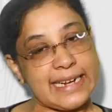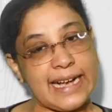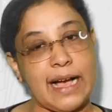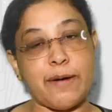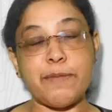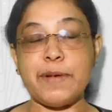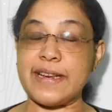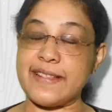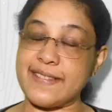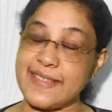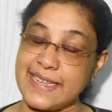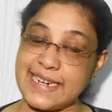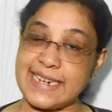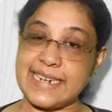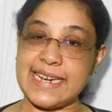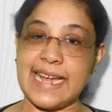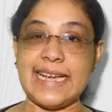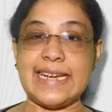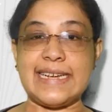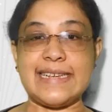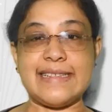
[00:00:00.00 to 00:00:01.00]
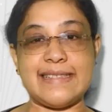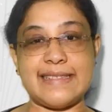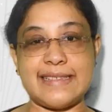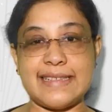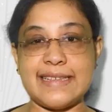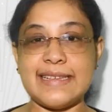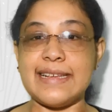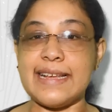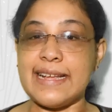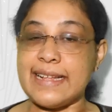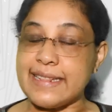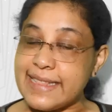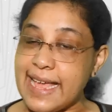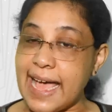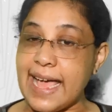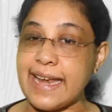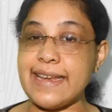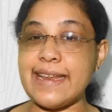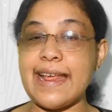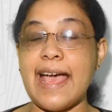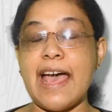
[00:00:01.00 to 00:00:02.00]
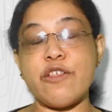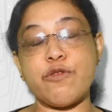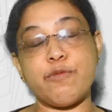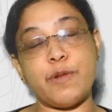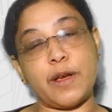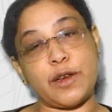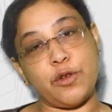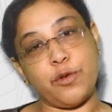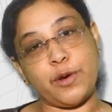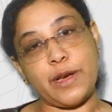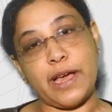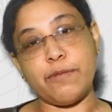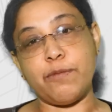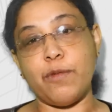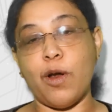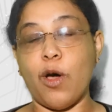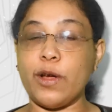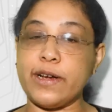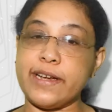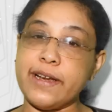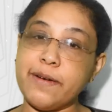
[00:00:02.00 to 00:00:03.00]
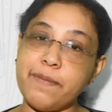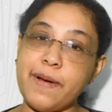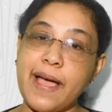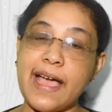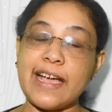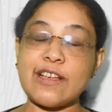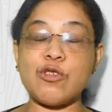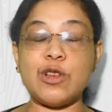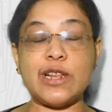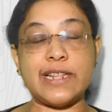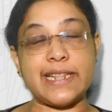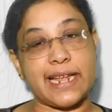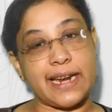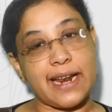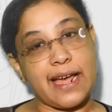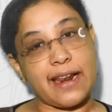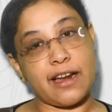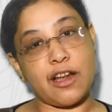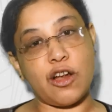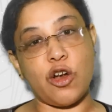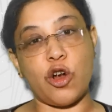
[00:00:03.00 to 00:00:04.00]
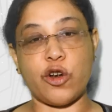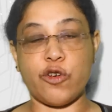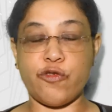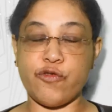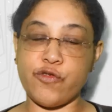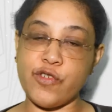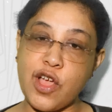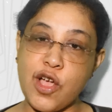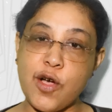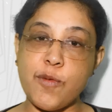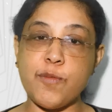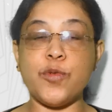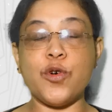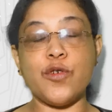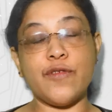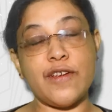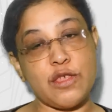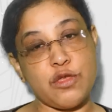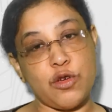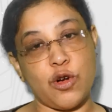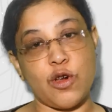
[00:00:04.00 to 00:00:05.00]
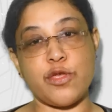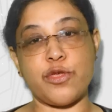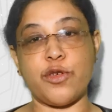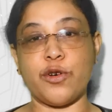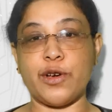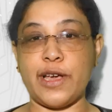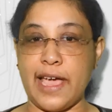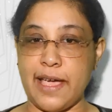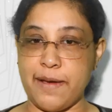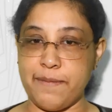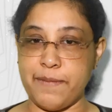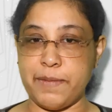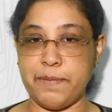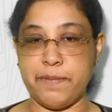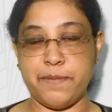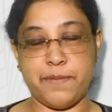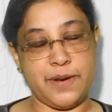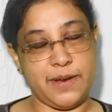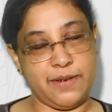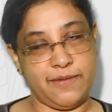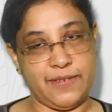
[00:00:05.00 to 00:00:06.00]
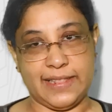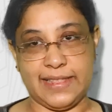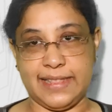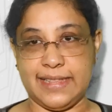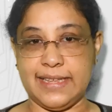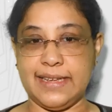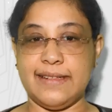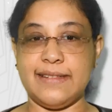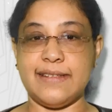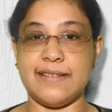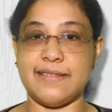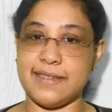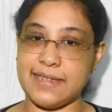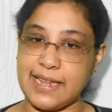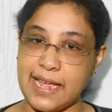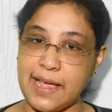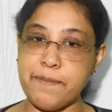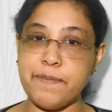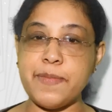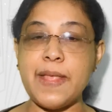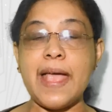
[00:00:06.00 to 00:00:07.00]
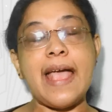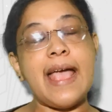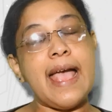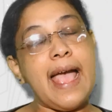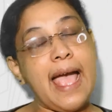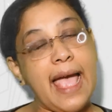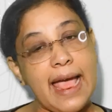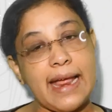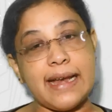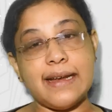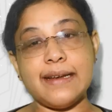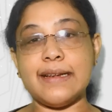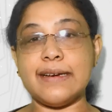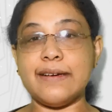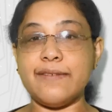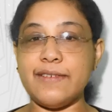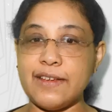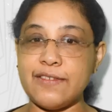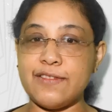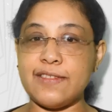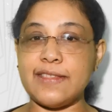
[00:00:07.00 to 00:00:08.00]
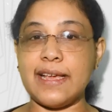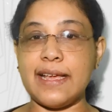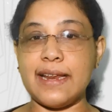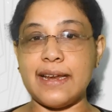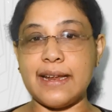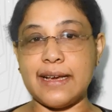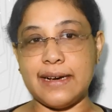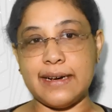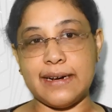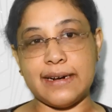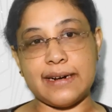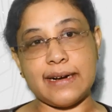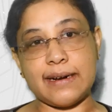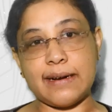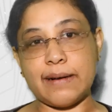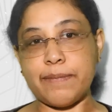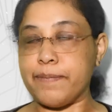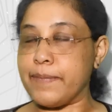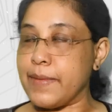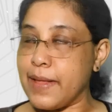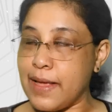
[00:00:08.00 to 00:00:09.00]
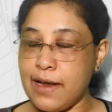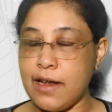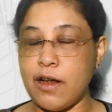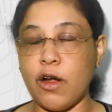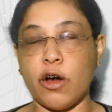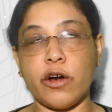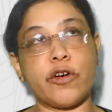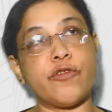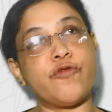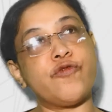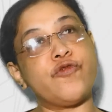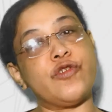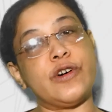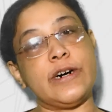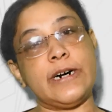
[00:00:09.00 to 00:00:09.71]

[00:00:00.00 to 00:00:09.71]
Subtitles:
comments and shares, that aspect you can blow it up. Actually, there are a lot of movies also came up with this theme, and we've seen a lot of